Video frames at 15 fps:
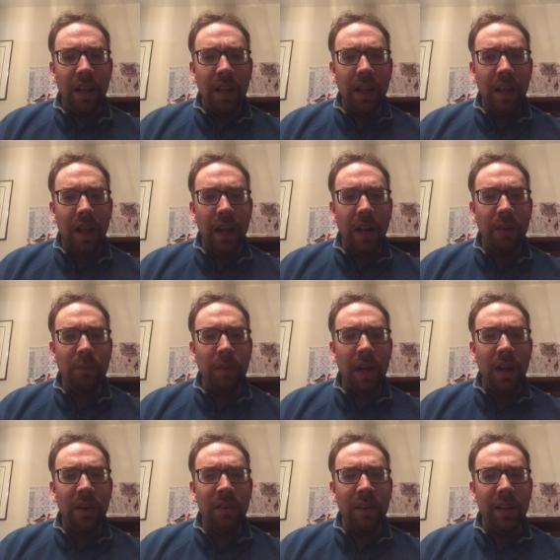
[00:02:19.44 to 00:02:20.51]
And I'm
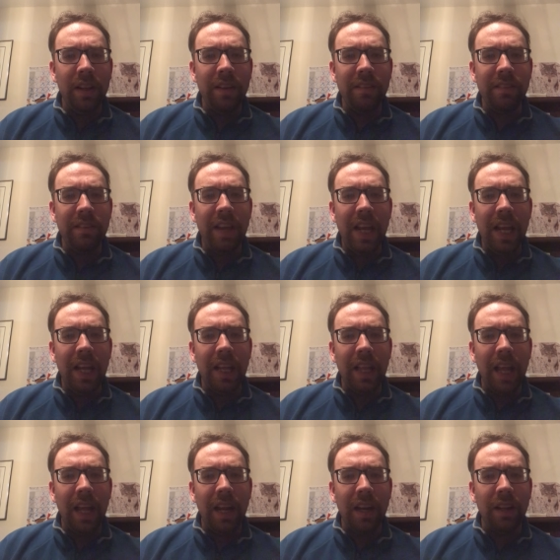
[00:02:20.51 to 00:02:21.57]
not really seeing
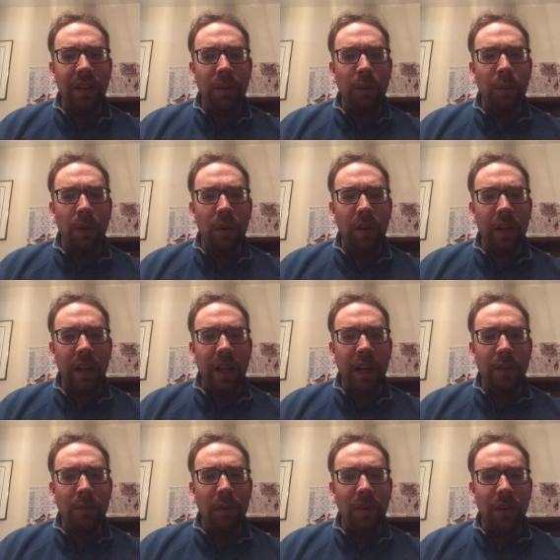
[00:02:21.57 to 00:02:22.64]
that in the world
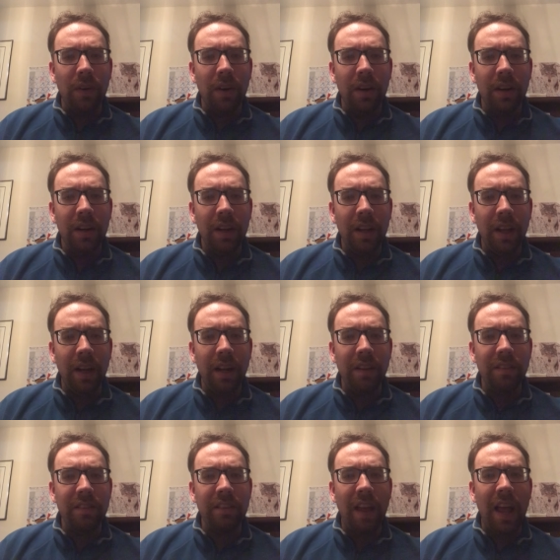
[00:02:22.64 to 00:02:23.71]
anymore, and
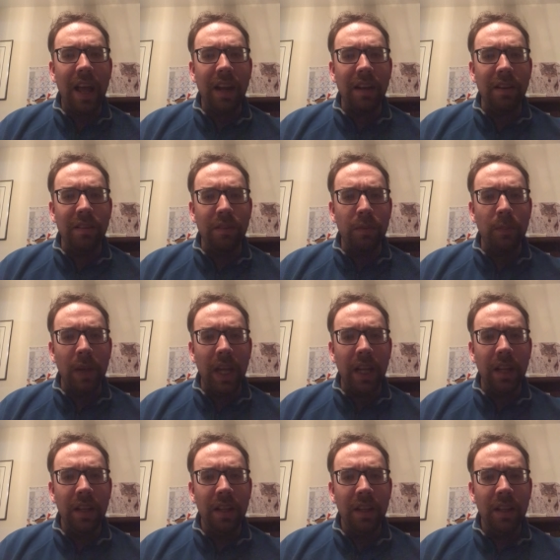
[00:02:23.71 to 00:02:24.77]
it saddens me.
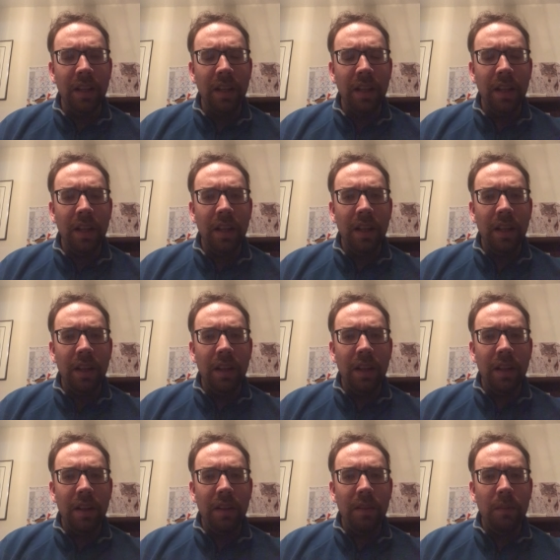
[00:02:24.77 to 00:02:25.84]

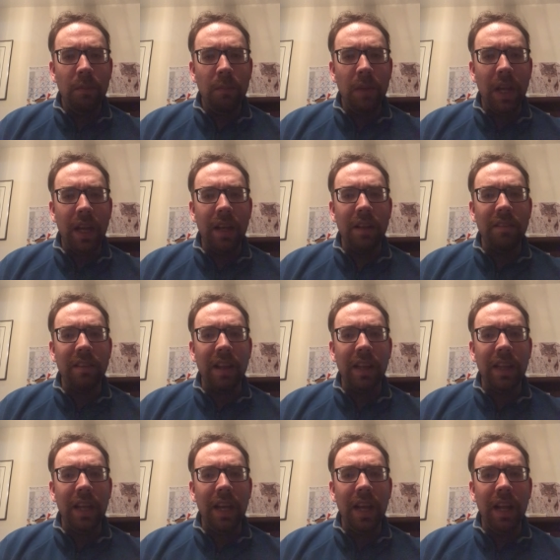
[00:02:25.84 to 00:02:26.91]
Because at
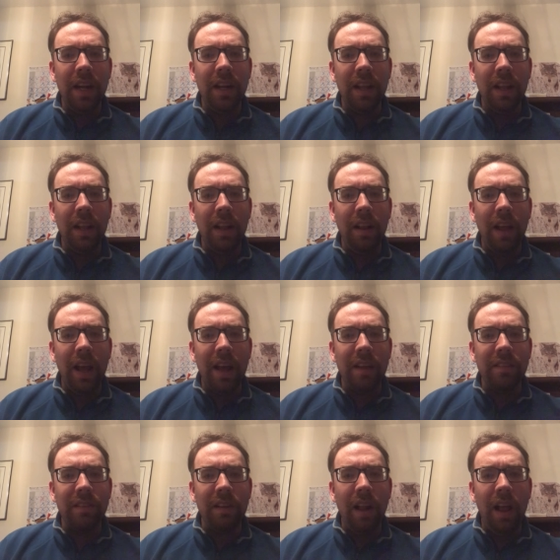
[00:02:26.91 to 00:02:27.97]
the end of the
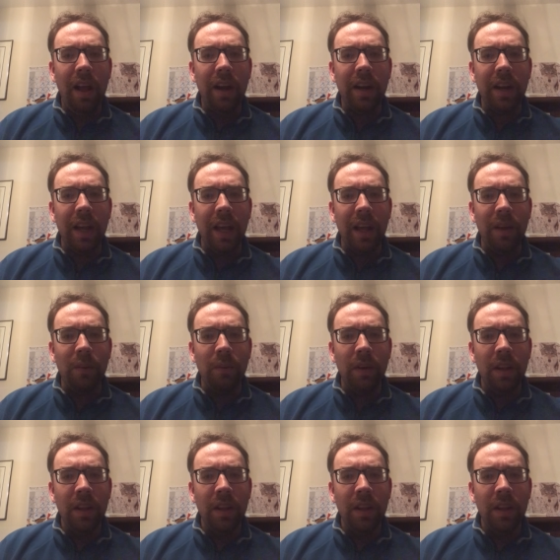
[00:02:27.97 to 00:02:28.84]
last lockdown,